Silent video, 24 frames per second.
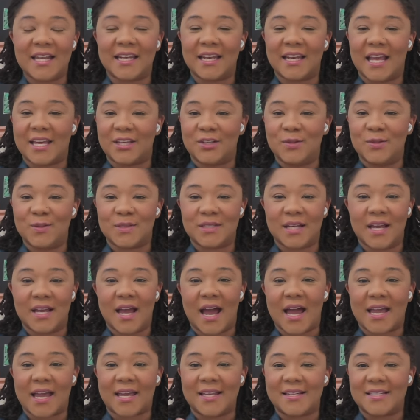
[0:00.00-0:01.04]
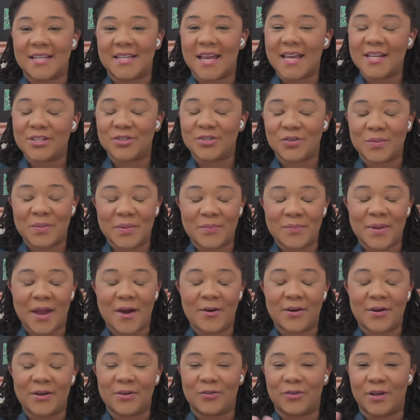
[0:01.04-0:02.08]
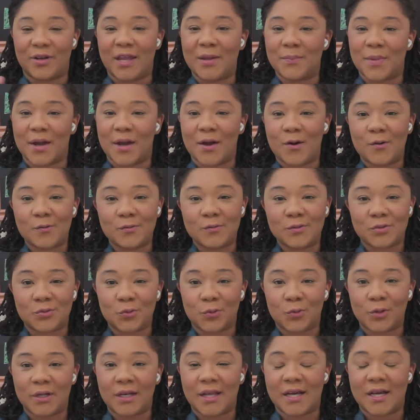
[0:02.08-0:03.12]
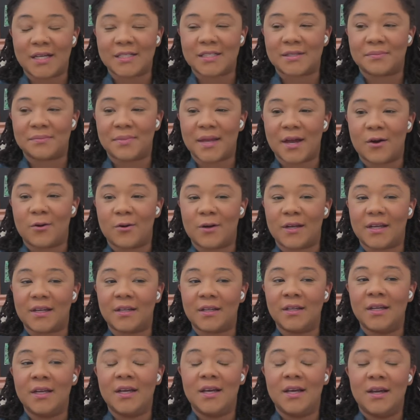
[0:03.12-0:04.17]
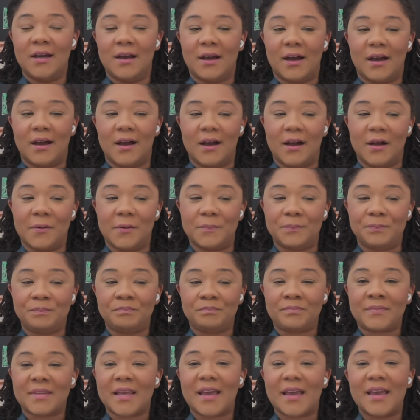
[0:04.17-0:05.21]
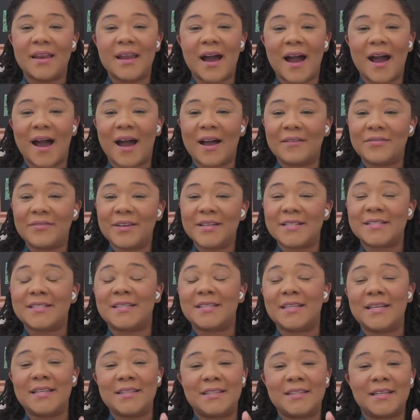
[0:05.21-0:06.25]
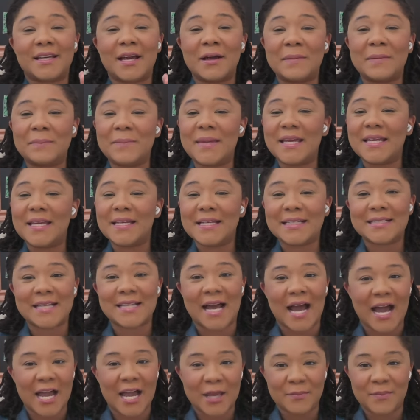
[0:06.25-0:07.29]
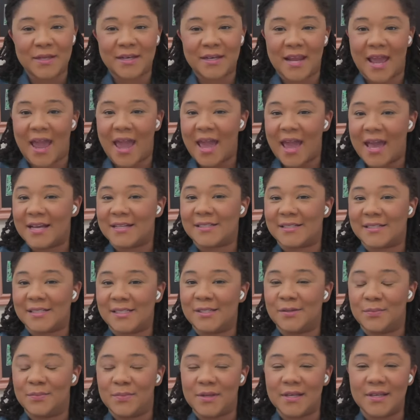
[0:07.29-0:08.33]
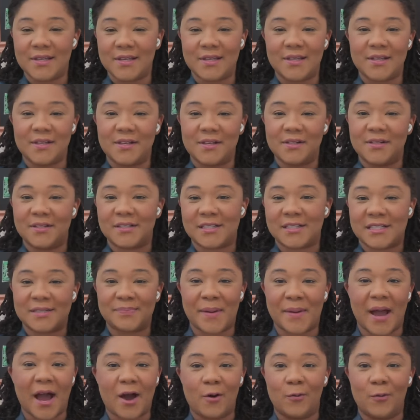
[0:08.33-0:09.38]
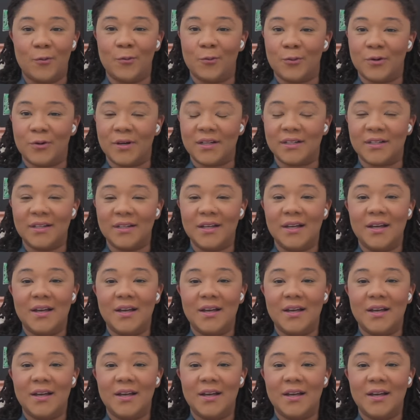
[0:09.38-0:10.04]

And like you said, I can daydream about it, create my own storylines about it. Um, and obviously, the comedic timing has to be spot on.